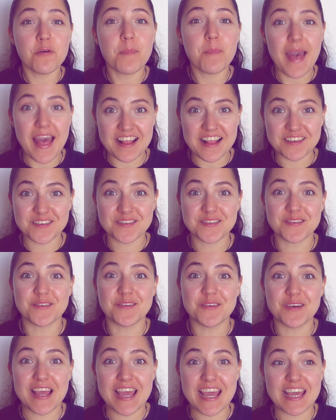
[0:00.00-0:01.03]

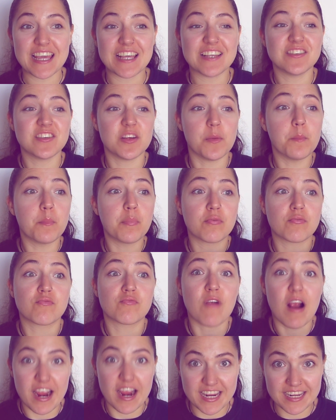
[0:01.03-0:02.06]
pencil is
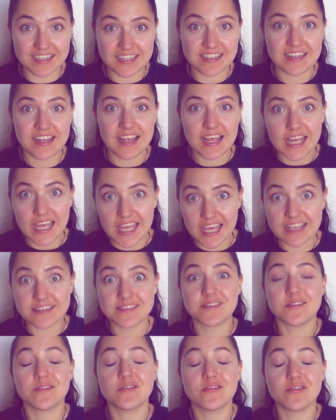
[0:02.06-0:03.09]
bright.
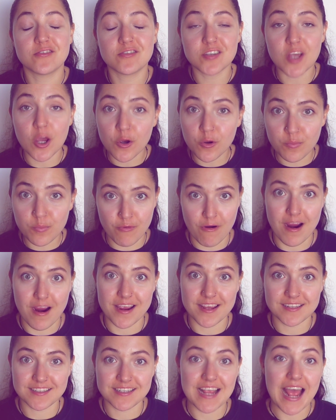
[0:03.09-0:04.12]
It's so
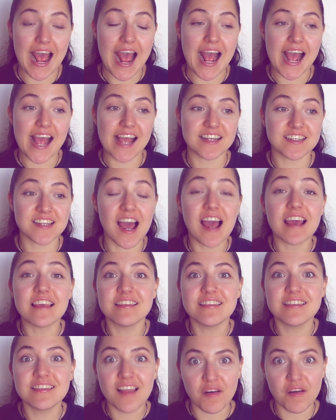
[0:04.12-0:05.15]
bright, and I
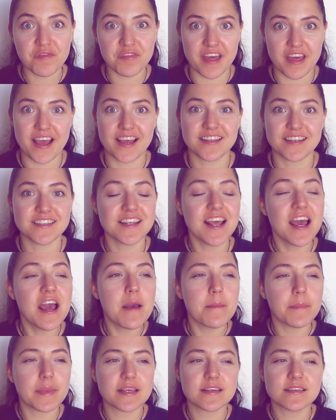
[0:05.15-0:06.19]
love that,
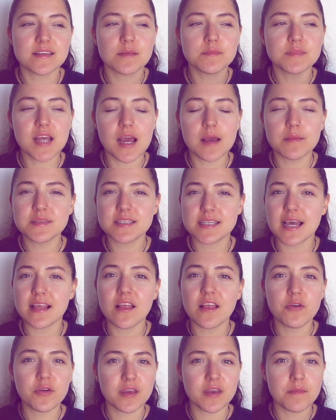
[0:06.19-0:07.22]
because sometimes
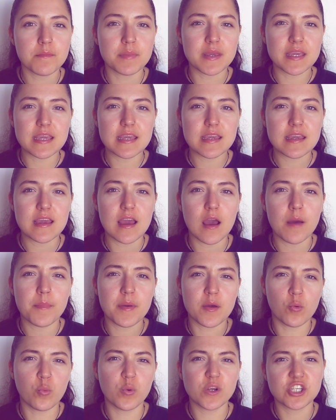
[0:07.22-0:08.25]
yellow can be a
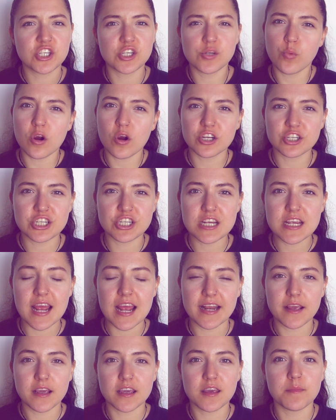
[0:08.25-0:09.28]
bit wishy-washy
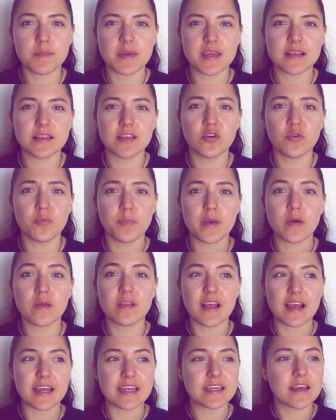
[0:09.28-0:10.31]
and it can be a little bit
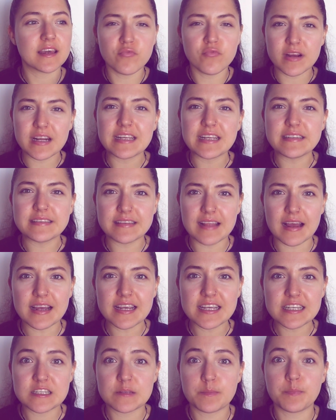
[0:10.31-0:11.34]
like really
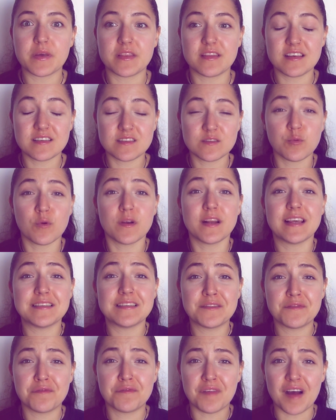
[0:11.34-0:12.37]
light, but this one
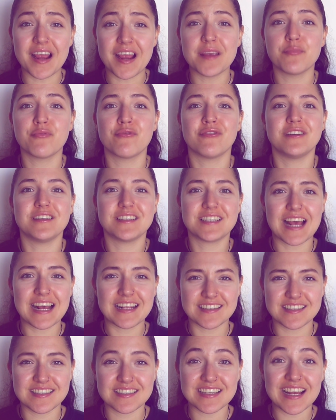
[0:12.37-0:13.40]
is vibrant
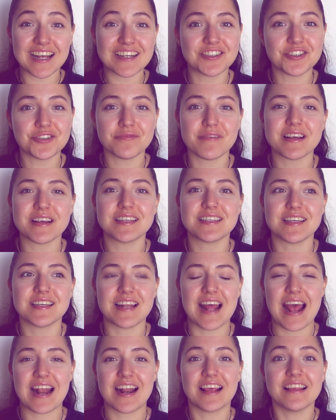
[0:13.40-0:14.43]
and saturated,
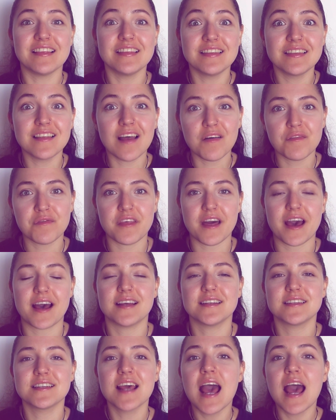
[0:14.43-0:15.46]
and I love
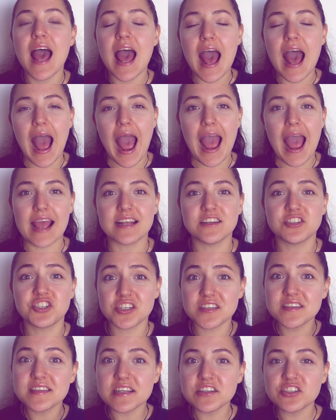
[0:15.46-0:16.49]
that. And
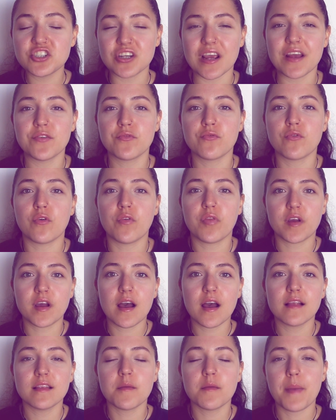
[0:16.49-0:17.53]
just in general, the
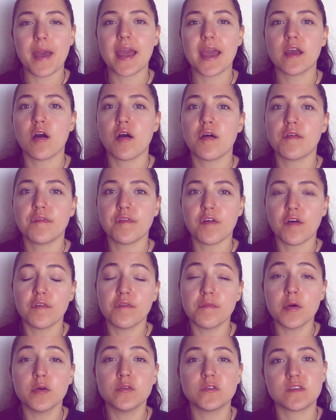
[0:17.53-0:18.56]
colour payoff
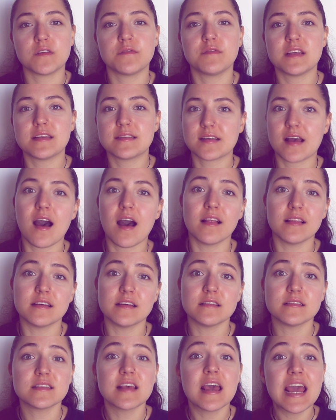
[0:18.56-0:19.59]
of most of these
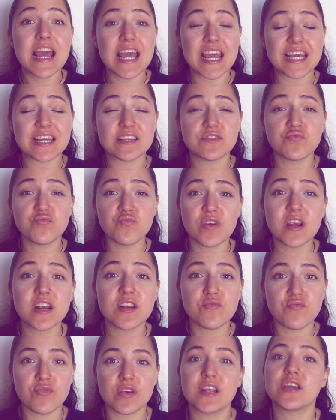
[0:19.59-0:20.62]
colours is
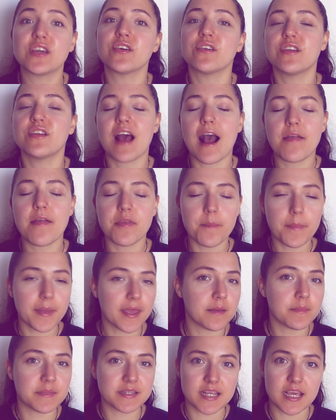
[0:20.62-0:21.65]
really, really good, and the
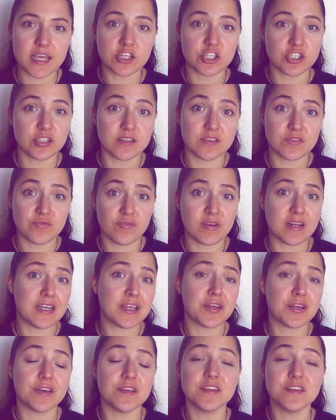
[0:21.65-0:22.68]
pigmentation is really
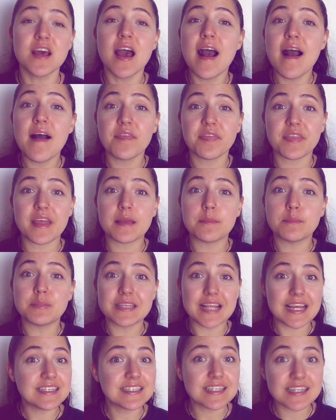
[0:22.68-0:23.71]
good. They
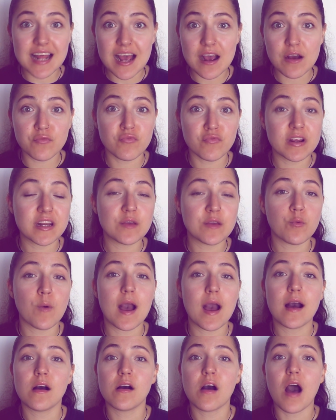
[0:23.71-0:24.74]
blended out really
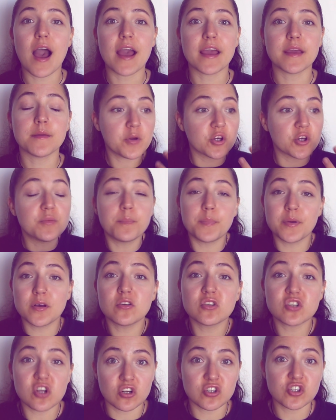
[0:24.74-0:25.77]
well. I could
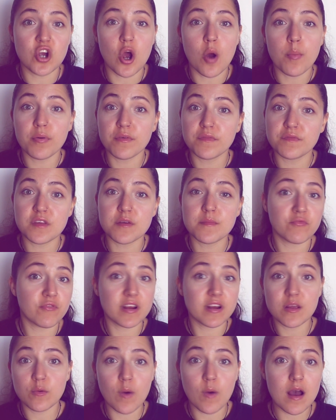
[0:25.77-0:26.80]
build on top of them
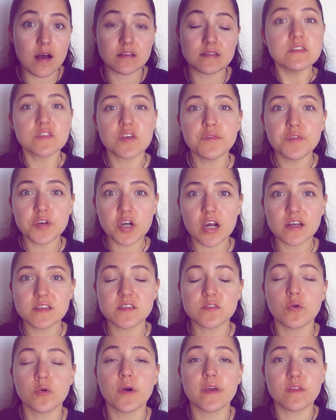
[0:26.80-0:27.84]
really well. So if you guys
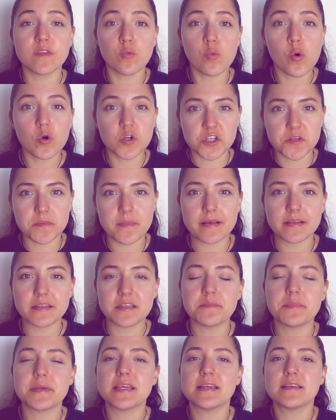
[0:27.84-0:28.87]
saw in the
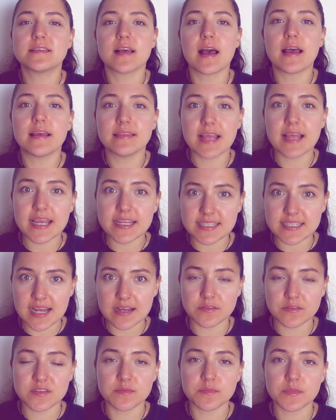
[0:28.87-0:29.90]
watermelon piece, I laid
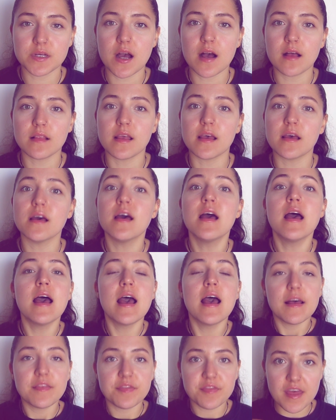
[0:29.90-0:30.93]
down some colour,
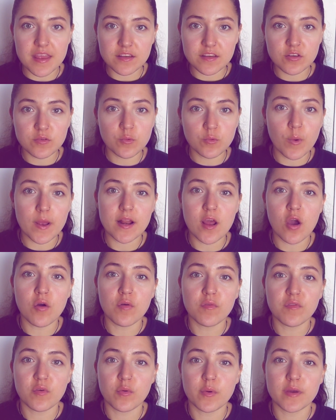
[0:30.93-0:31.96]
then went
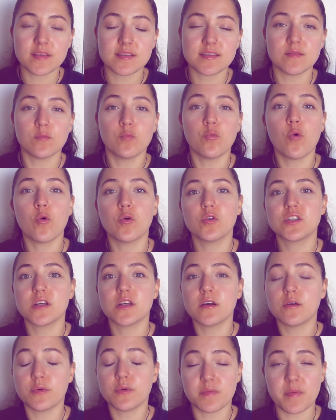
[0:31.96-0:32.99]
over with some
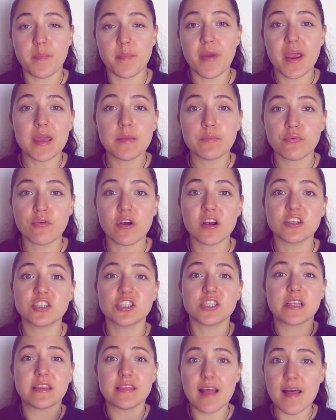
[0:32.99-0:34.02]
water with my
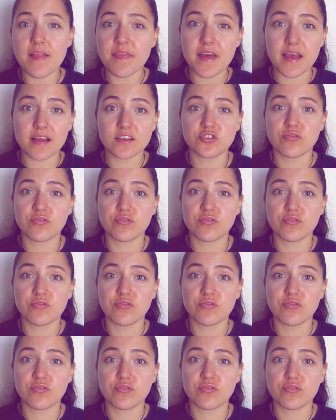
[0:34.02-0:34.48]
paintbrush, let that